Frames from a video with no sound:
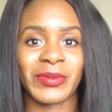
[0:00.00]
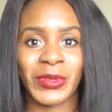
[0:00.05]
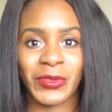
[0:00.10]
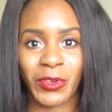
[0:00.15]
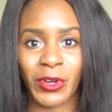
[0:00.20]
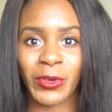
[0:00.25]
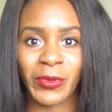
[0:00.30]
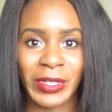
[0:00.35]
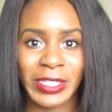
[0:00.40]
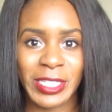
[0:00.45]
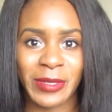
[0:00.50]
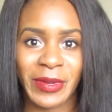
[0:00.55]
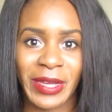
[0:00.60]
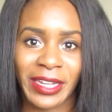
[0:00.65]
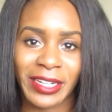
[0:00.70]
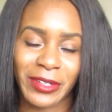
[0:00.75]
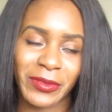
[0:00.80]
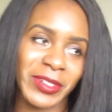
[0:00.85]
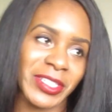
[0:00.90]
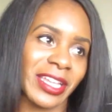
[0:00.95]
before we went to
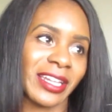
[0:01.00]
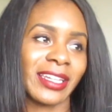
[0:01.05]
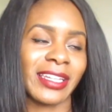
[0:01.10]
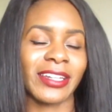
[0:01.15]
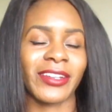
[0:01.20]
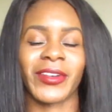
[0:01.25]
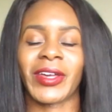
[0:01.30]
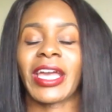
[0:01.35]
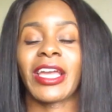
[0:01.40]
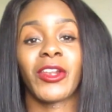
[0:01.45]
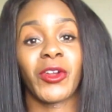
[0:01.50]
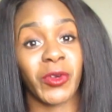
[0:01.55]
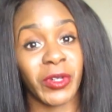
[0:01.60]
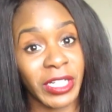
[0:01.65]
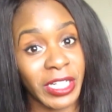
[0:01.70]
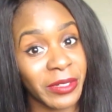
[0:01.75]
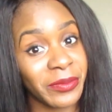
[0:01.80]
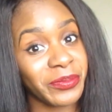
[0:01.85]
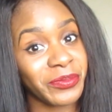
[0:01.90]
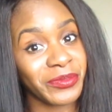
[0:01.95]
bed, I was kind of like, okay,
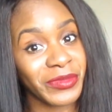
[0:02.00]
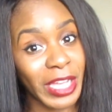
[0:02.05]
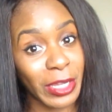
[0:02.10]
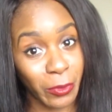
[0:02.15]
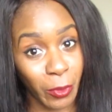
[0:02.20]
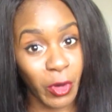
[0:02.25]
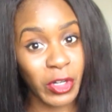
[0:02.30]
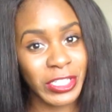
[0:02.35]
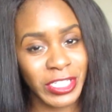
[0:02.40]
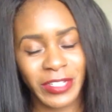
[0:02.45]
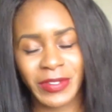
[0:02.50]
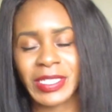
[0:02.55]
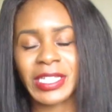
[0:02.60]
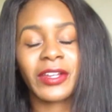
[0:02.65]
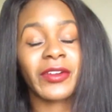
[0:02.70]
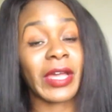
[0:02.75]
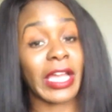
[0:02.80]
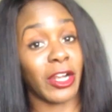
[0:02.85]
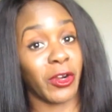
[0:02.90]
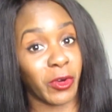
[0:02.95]
Lorna, I warned her. I was
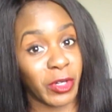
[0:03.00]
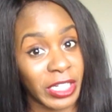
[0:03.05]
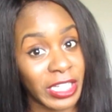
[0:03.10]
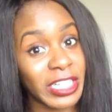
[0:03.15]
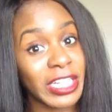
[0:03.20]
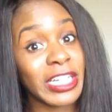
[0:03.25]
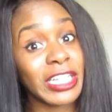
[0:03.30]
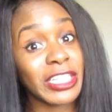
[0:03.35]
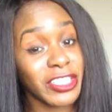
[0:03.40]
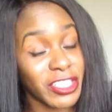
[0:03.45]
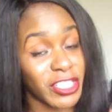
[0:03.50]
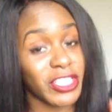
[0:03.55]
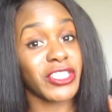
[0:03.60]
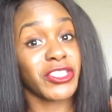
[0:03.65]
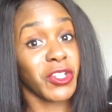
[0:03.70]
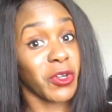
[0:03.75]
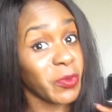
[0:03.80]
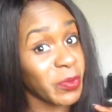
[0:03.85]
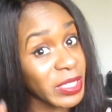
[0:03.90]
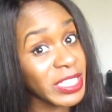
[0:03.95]
like, okay, Lorna,
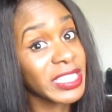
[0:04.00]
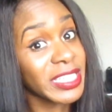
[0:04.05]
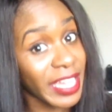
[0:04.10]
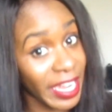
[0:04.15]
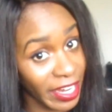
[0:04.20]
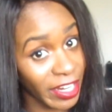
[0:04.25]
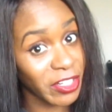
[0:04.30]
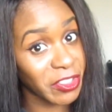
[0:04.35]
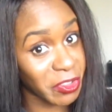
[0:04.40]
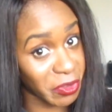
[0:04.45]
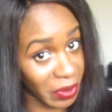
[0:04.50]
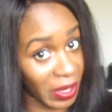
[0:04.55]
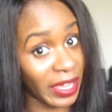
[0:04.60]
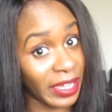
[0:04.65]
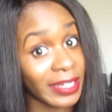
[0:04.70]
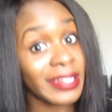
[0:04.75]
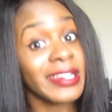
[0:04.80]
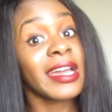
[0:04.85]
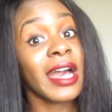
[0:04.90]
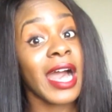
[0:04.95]
just don't be scared,
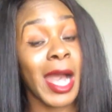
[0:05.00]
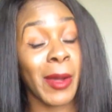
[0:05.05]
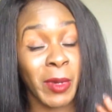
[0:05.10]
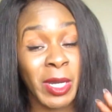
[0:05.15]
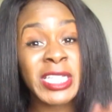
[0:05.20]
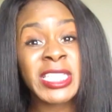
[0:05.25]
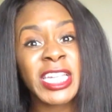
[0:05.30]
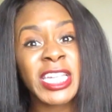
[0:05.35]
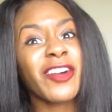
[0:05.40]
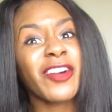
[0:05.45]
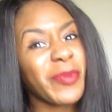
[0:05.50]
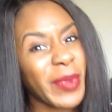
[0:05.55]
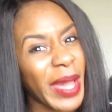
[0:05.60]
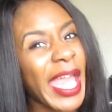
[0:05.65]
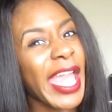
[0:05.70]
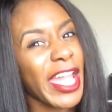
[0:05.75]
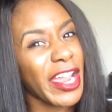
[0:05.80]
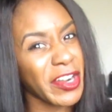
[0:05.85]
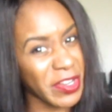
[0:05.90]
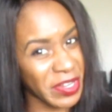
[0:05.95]
okay? I'm going to take off
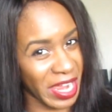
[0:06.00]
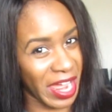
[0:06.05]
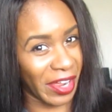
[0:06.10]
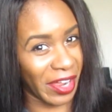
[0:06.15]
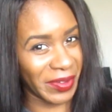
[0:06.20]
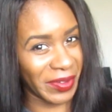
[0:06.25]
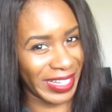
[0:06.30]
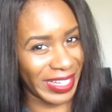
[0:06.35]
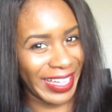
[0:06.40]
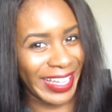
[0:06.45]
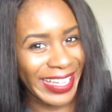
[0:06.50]
my hair now.